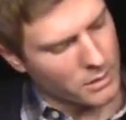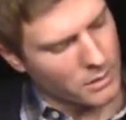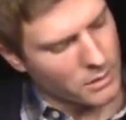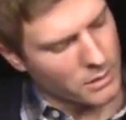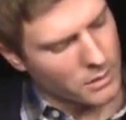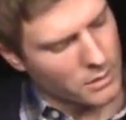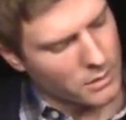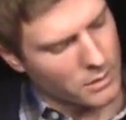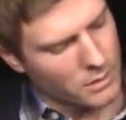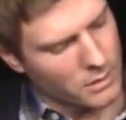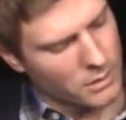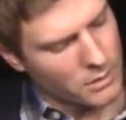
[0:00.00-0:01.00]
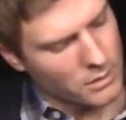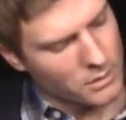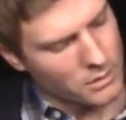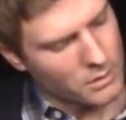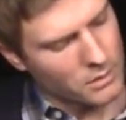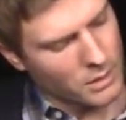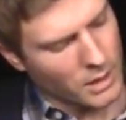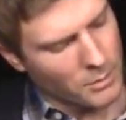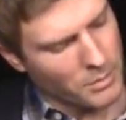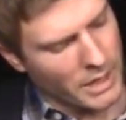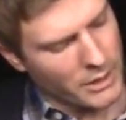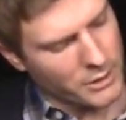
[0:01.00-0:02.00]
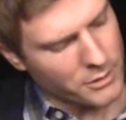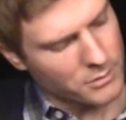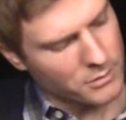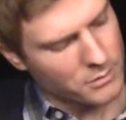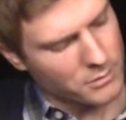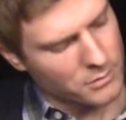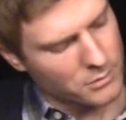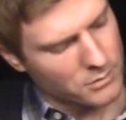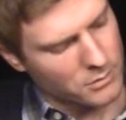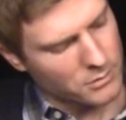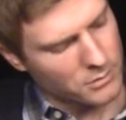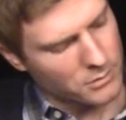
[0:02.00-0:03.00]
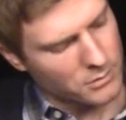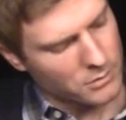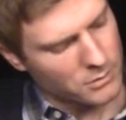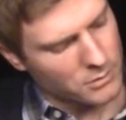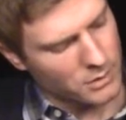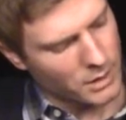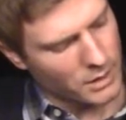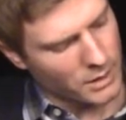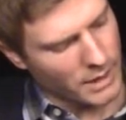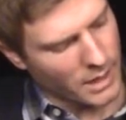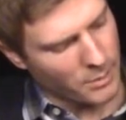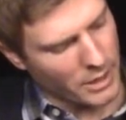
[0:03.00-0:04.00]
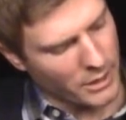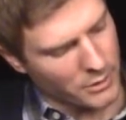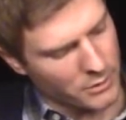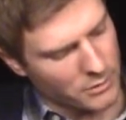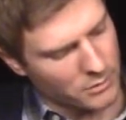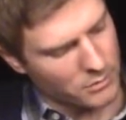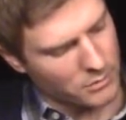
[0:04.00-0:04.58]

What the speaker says: E minor, and then A minor.